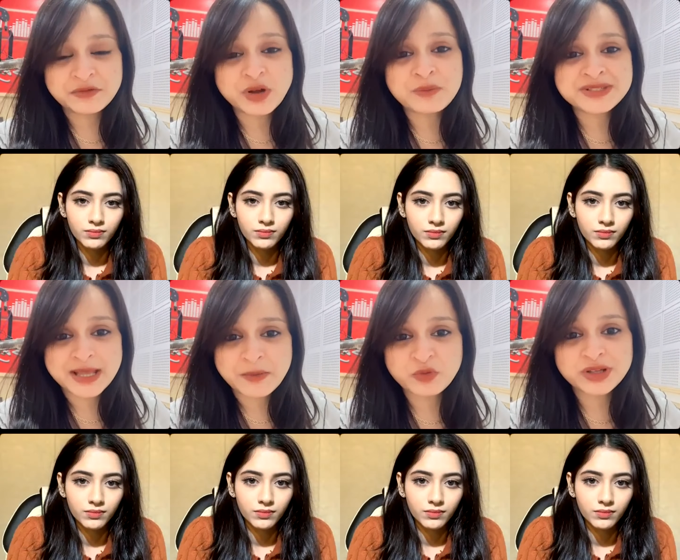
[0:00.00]
Speaker 1: from
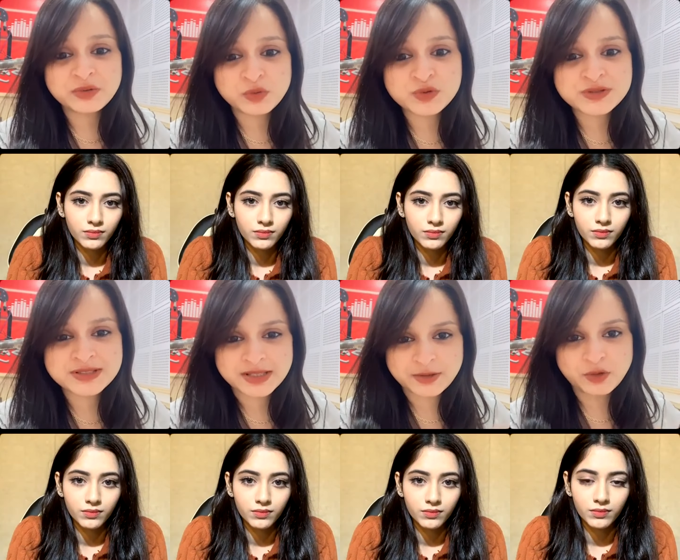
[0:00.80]
someone
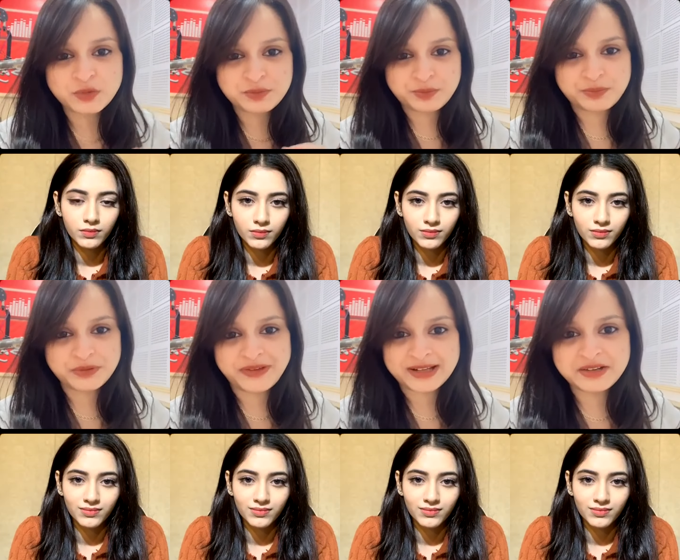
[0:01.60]
who's you know
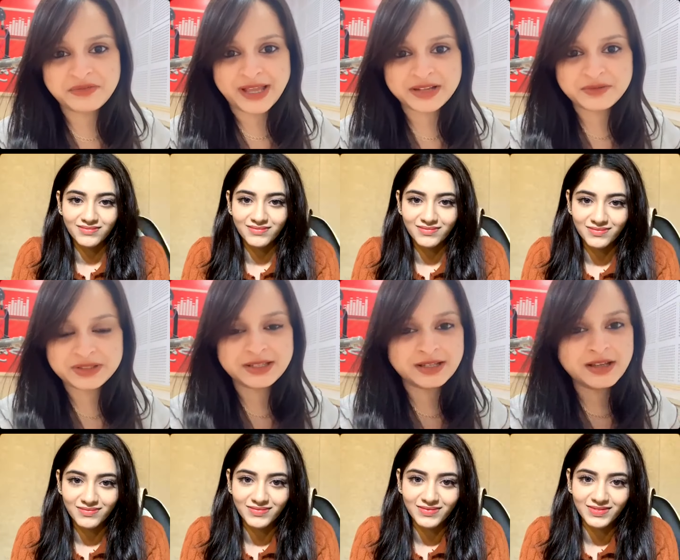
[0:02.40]
perfectly fine
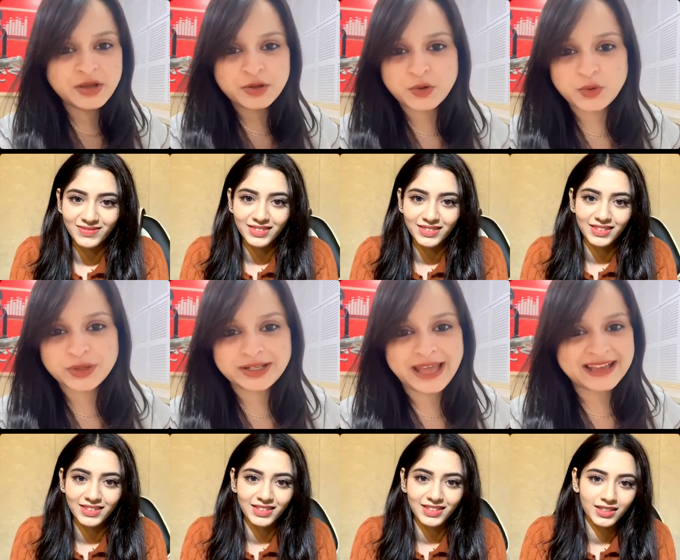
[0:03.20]
with the
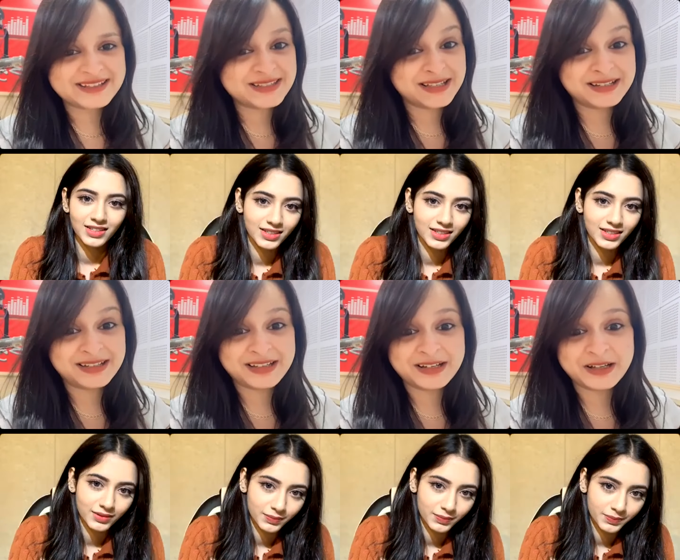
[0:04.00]
Korean
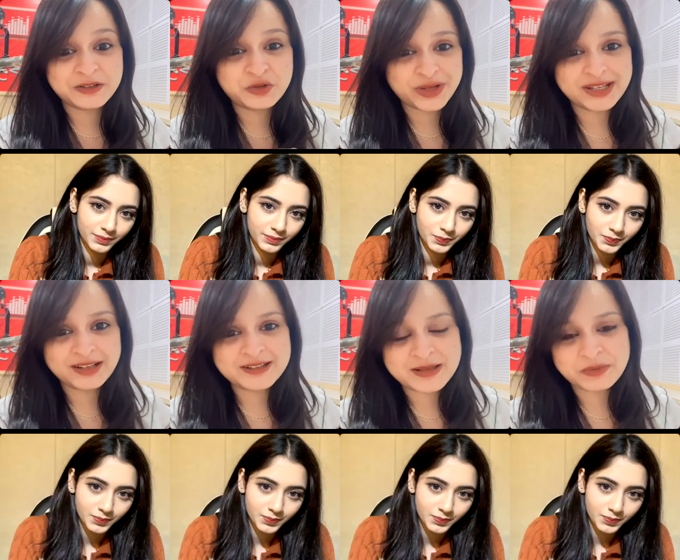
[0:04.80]
accent and a
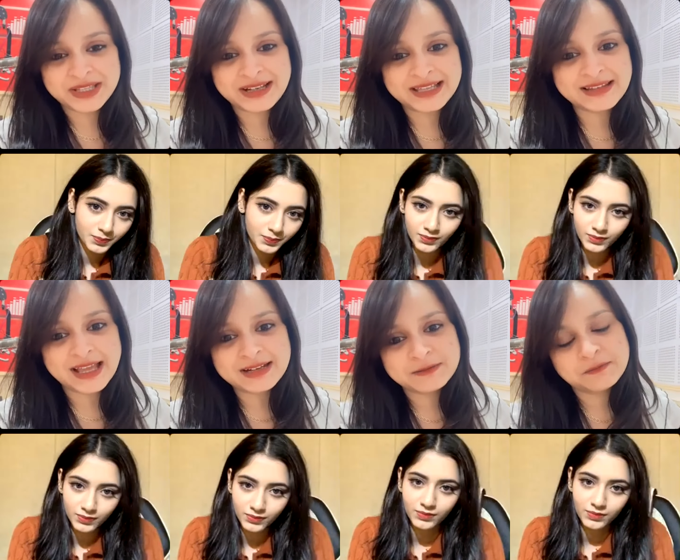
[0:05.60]
trainer something like
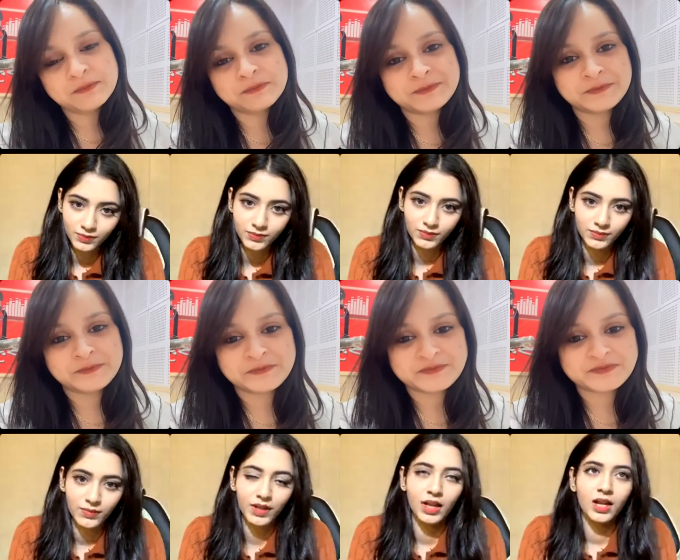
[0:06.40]
Speaker 2: that?
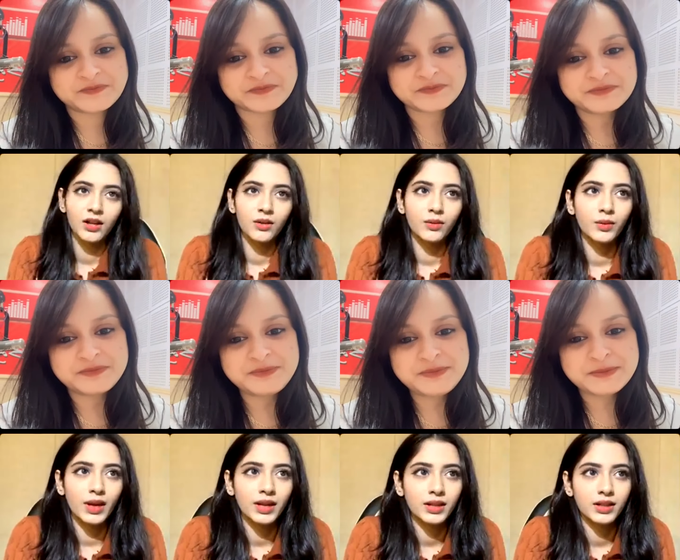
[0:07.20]

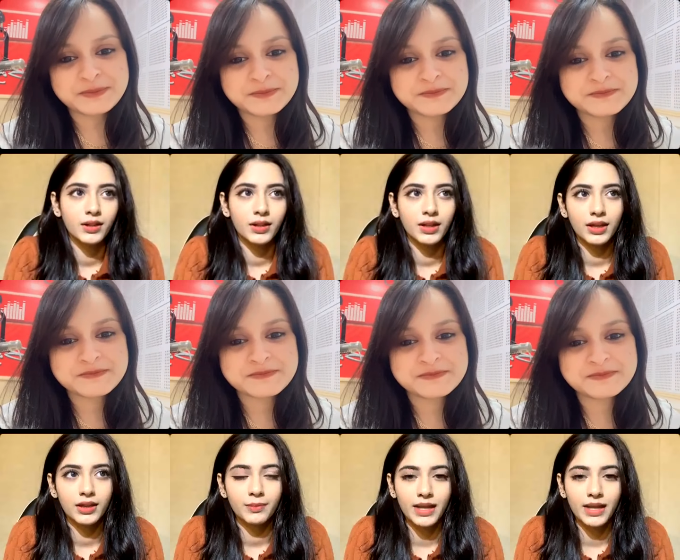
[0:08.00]
Well,
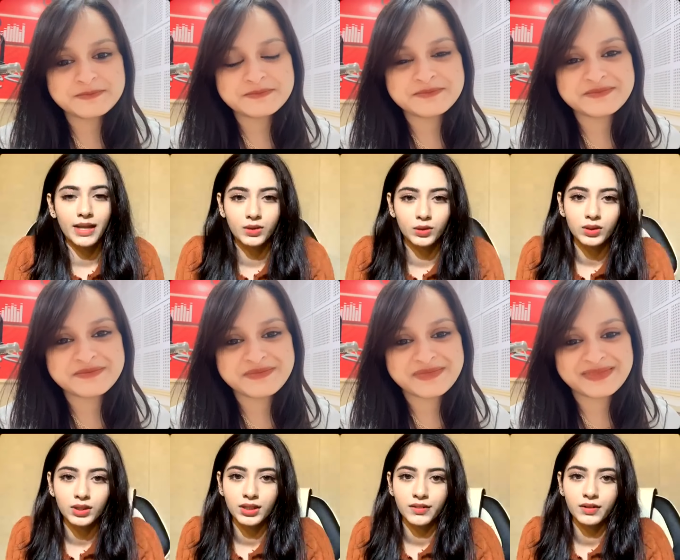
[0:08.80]
in my
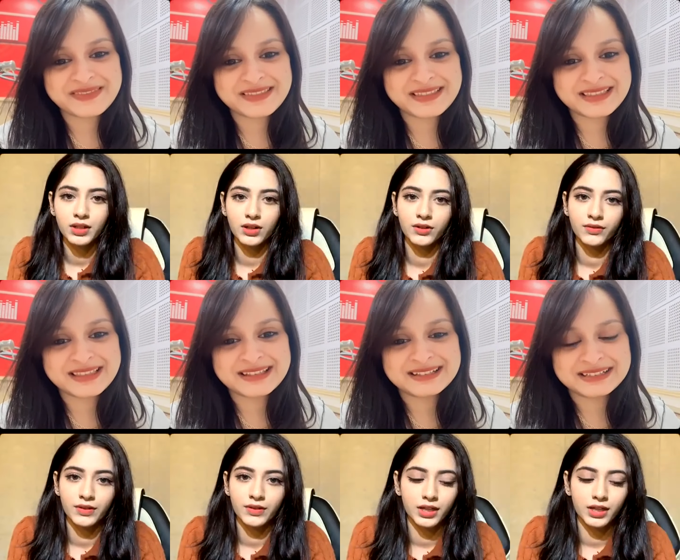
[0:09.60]
school there were a lot of
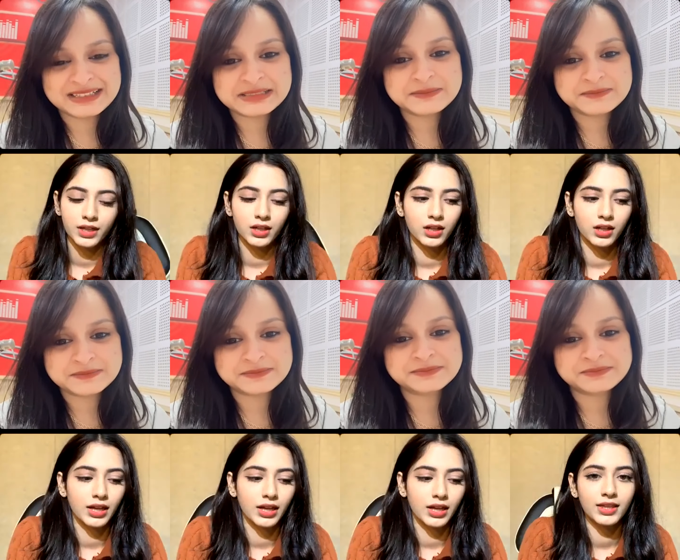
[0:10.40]
like uh,
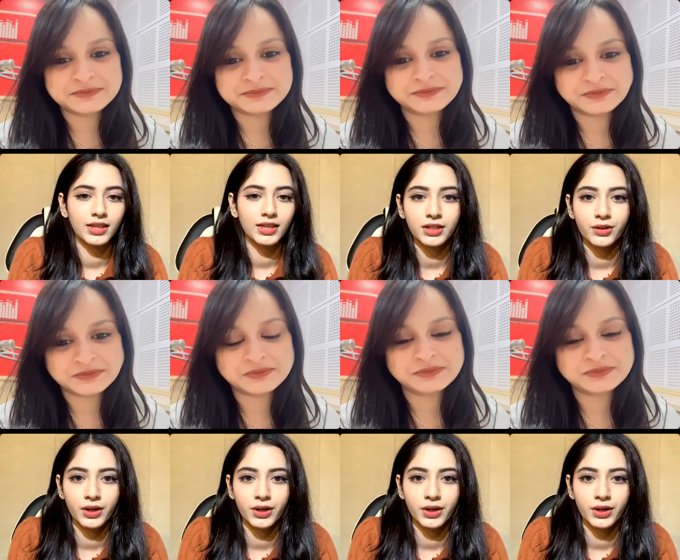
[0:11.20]
ethnically Korean